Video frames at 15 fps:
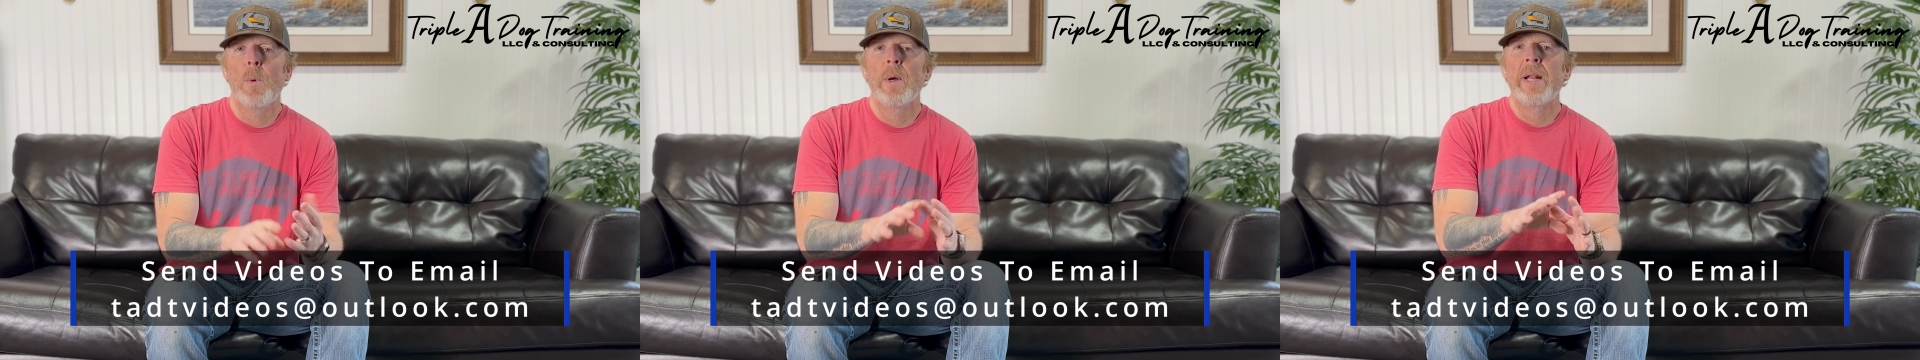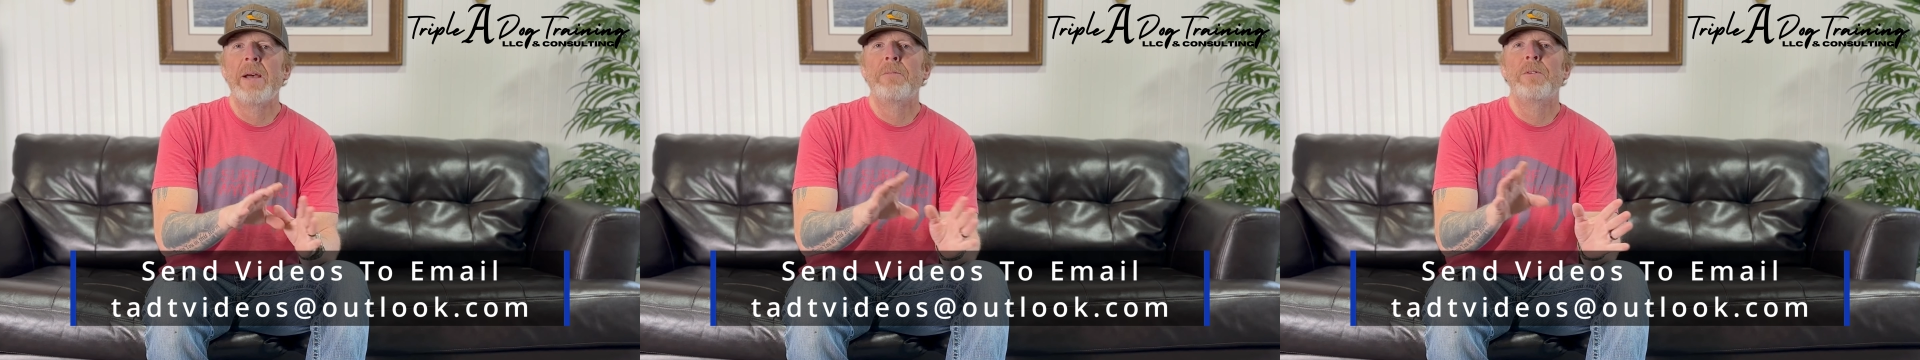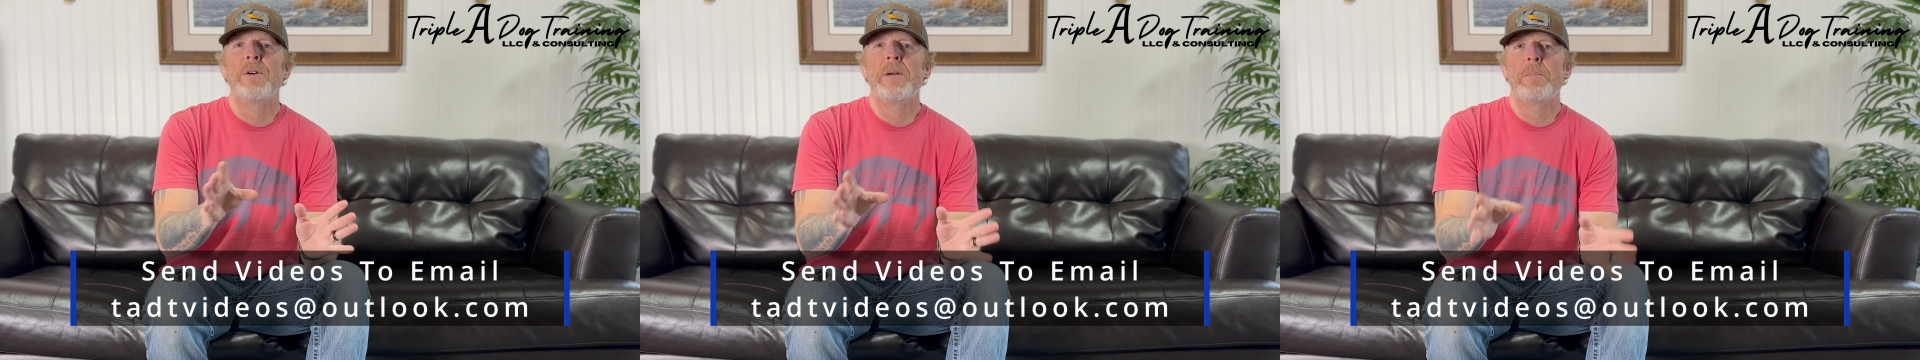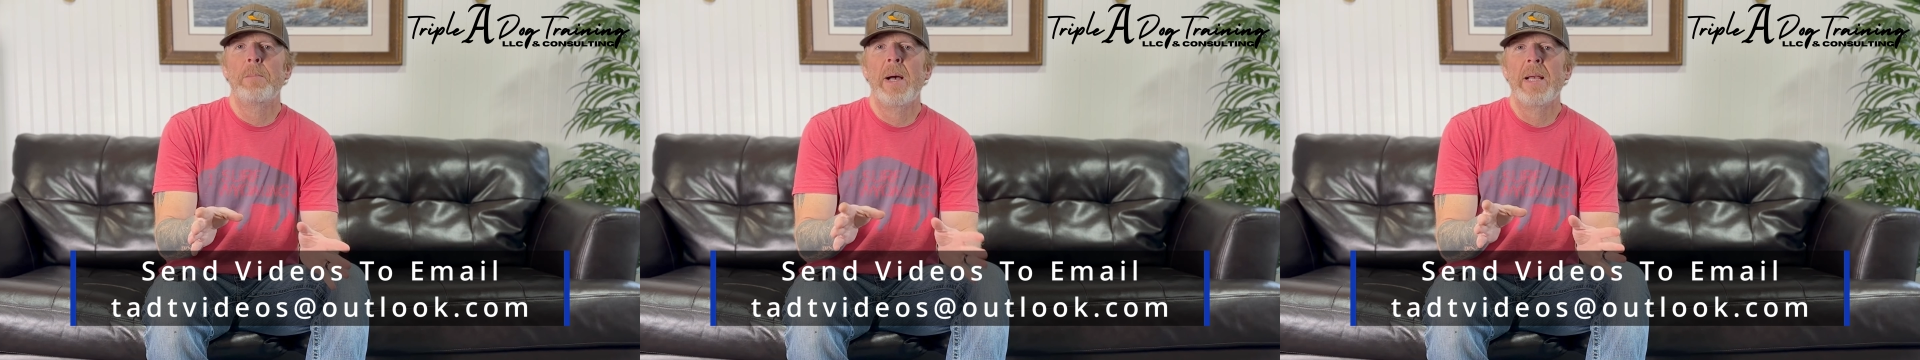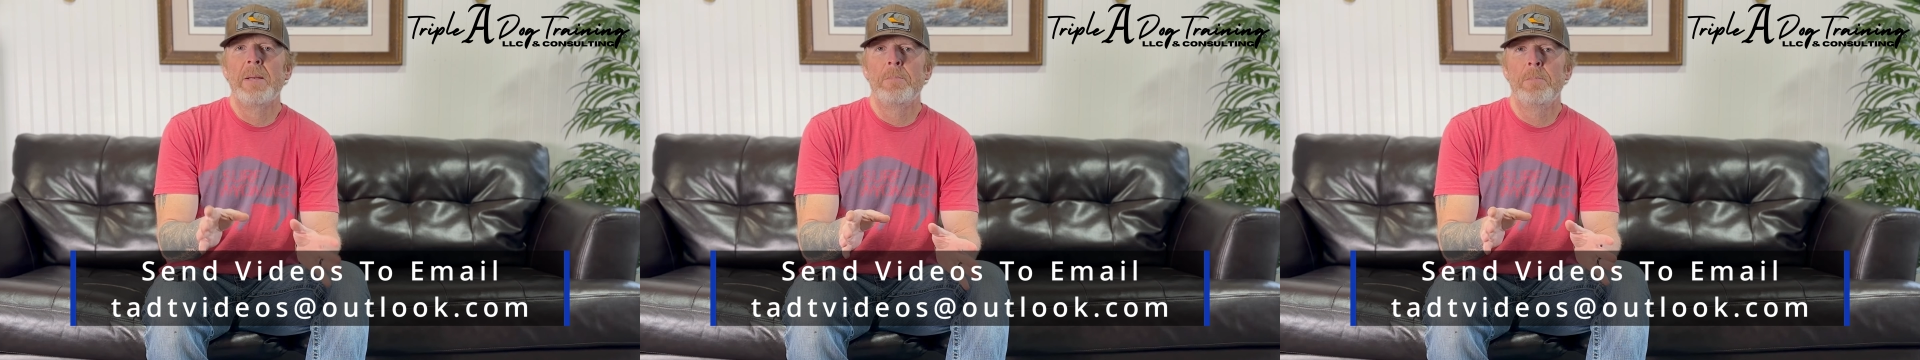whatever it
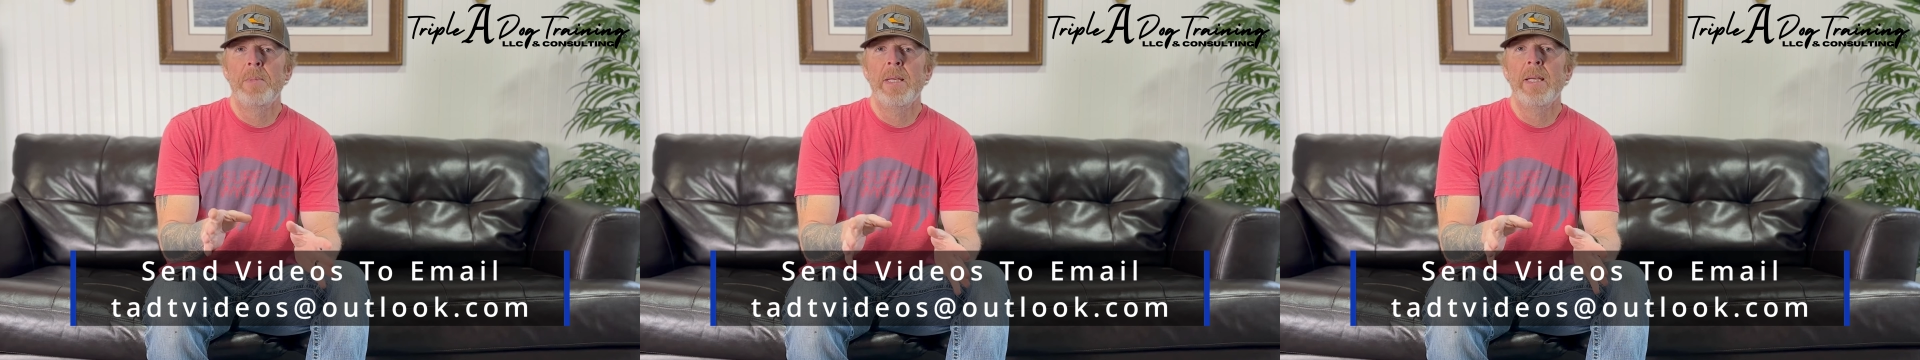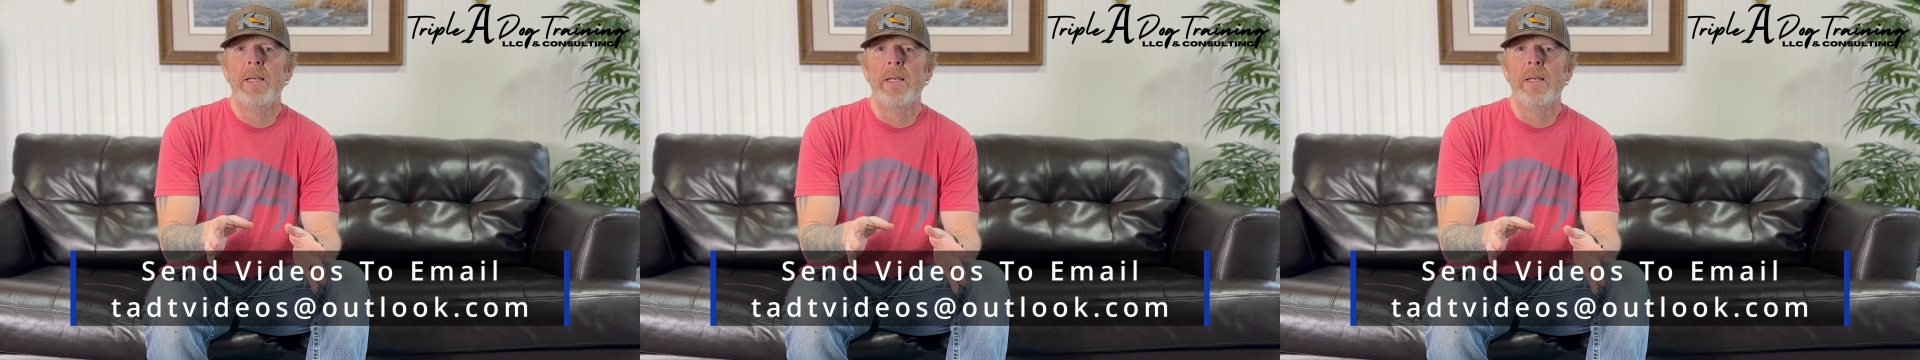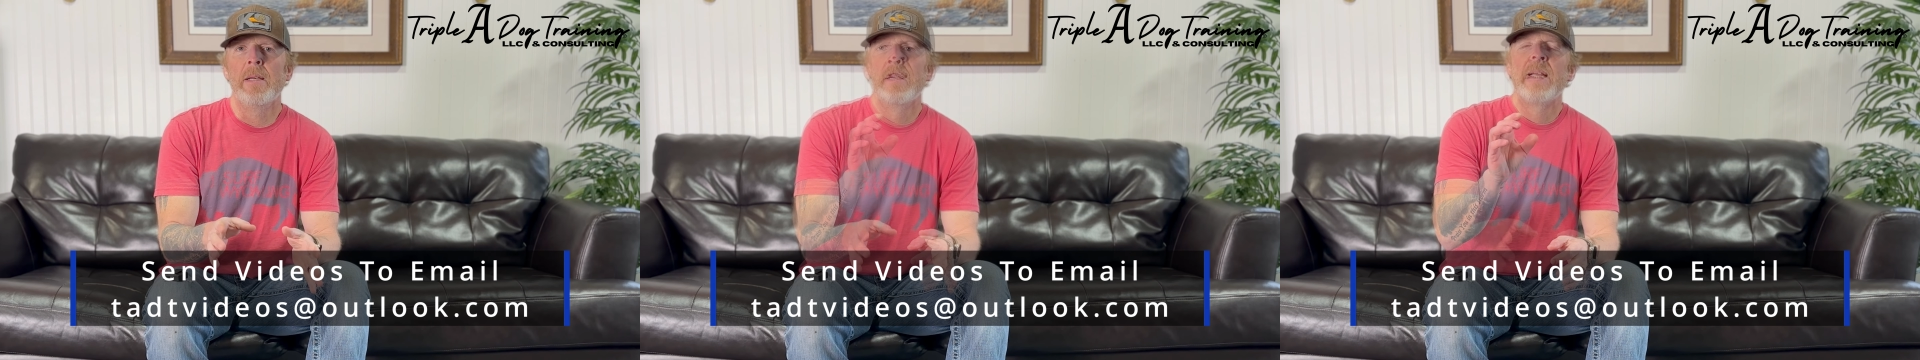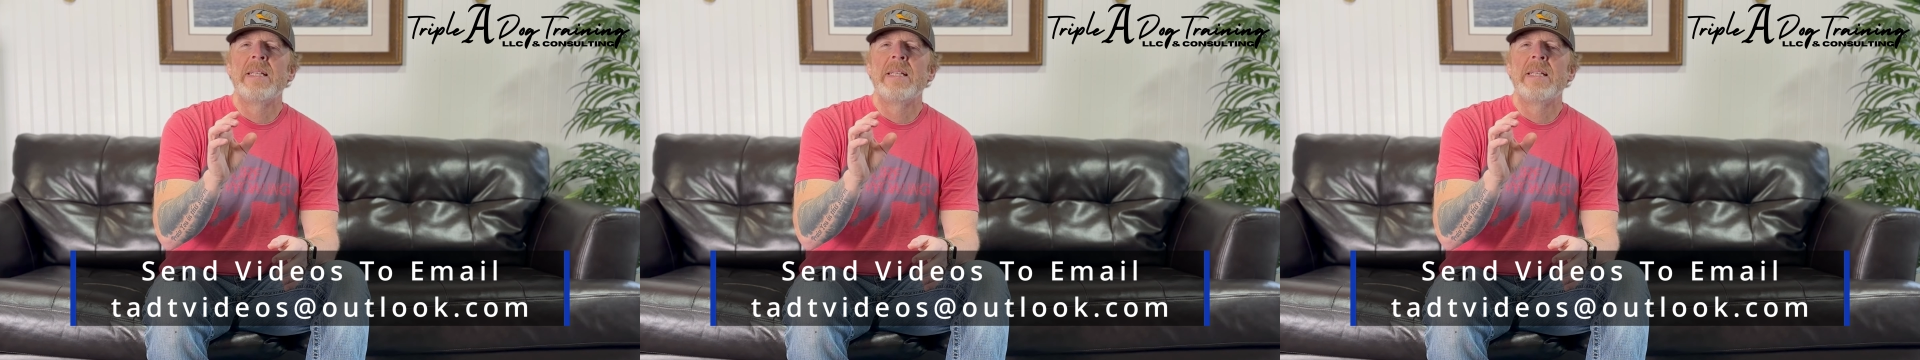might be,